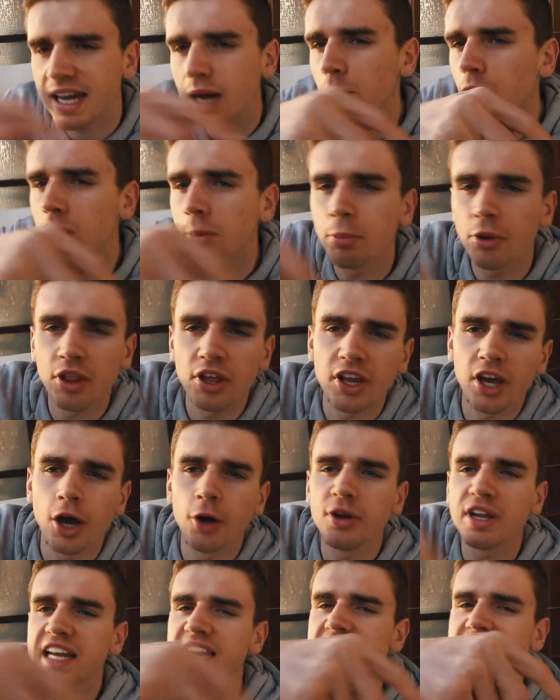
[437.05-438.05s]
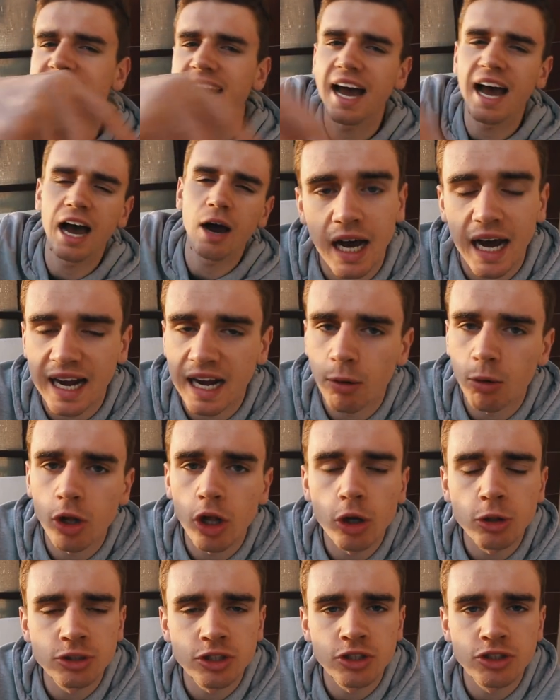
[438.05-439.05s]
I'm going to put the code here now and I will
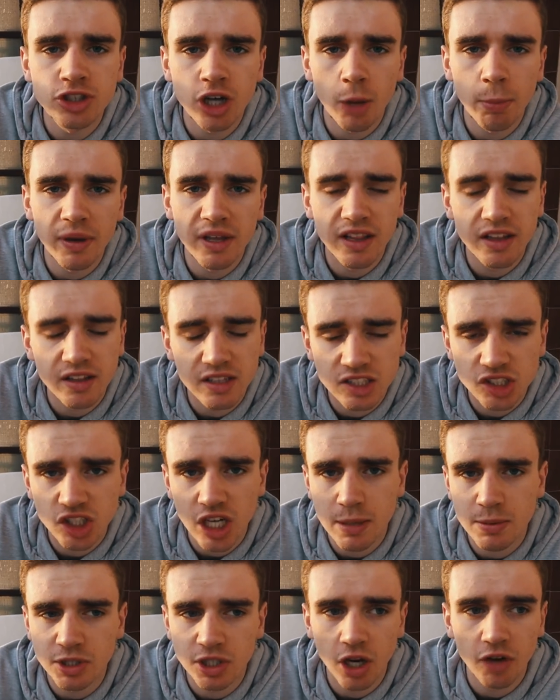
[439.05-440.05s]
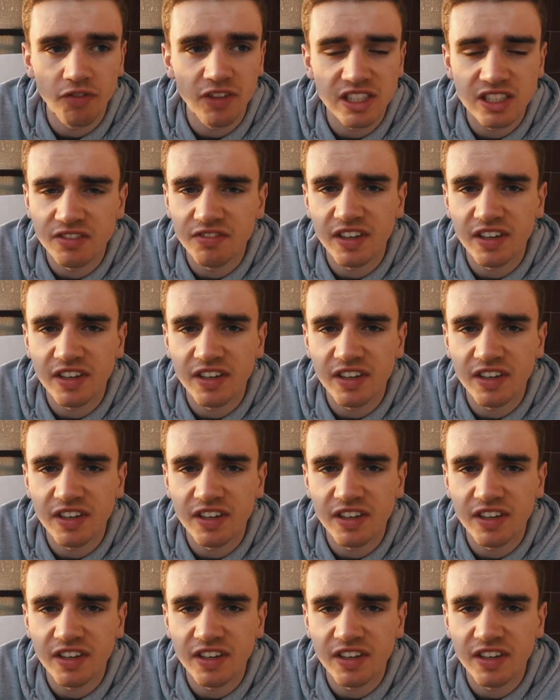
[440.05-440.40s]
also drop it in the description of this